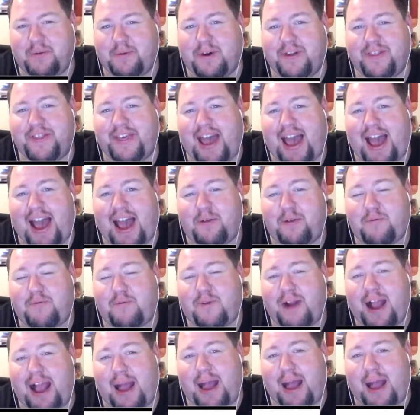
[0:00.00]
that
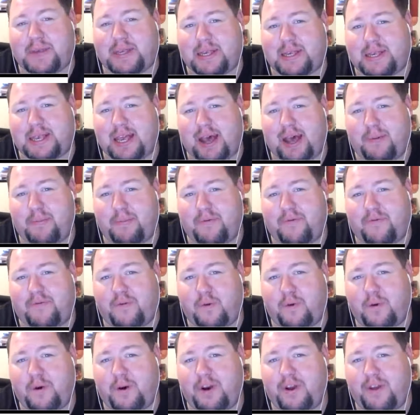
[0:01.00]
wraps us up
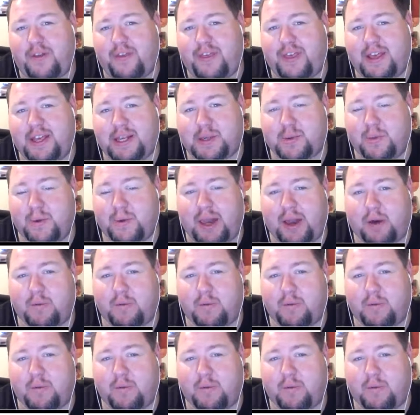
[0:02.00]
for this week.